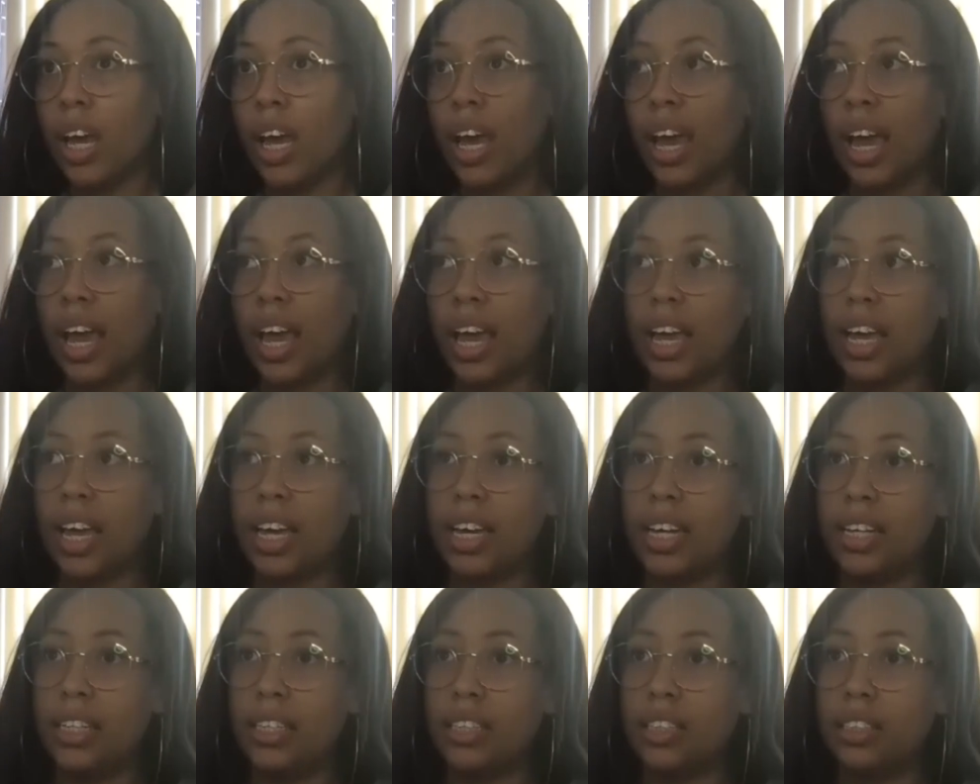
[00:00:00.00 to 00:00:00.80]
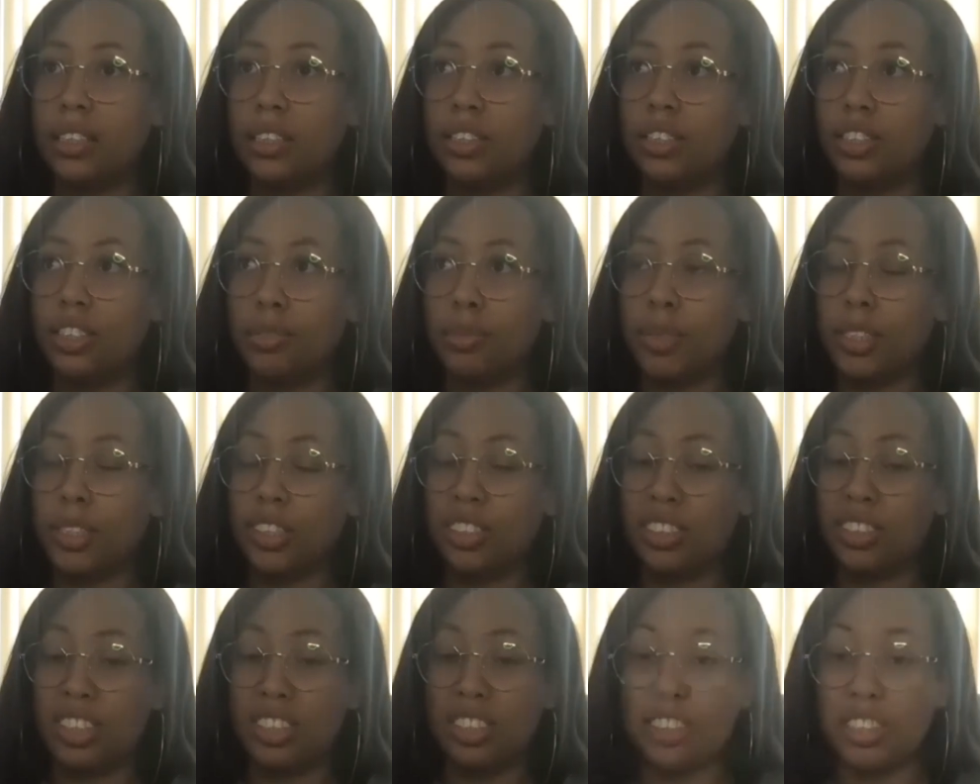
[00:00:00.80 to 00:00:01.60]
and she
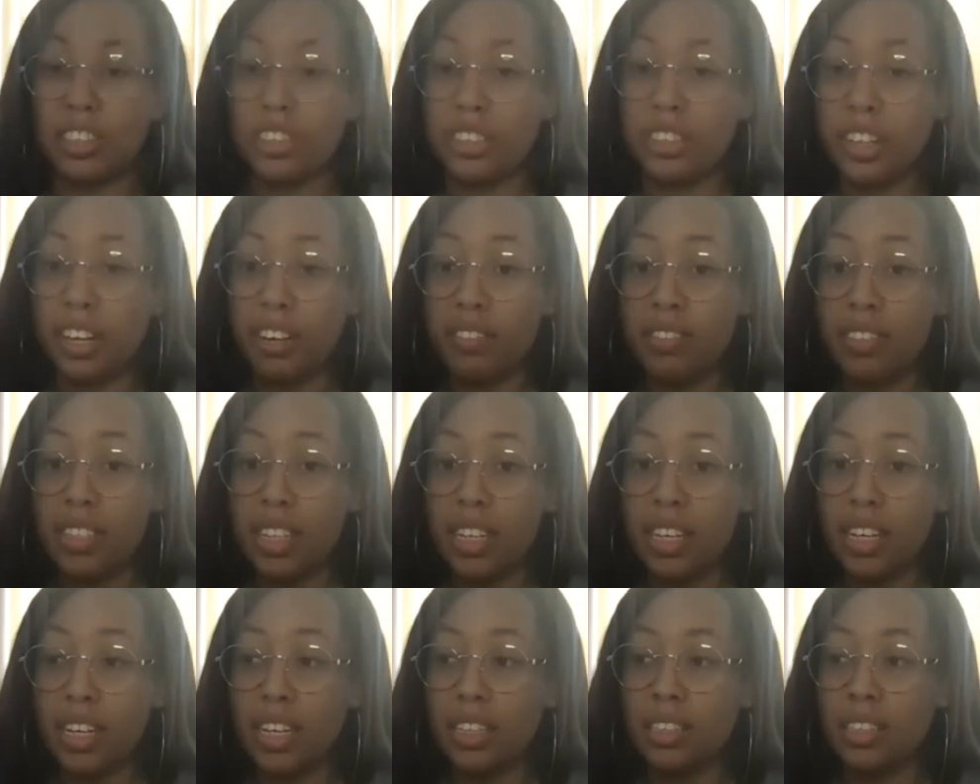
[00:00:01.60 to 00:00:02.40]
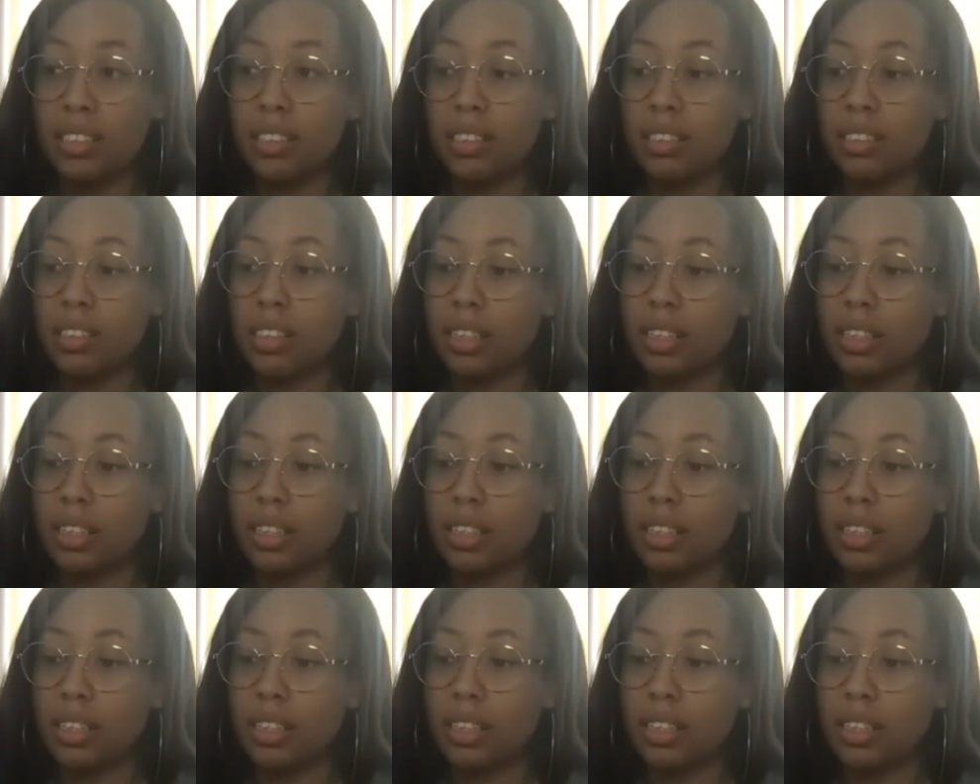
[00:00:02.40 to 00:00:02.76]
mentioned that she loved it.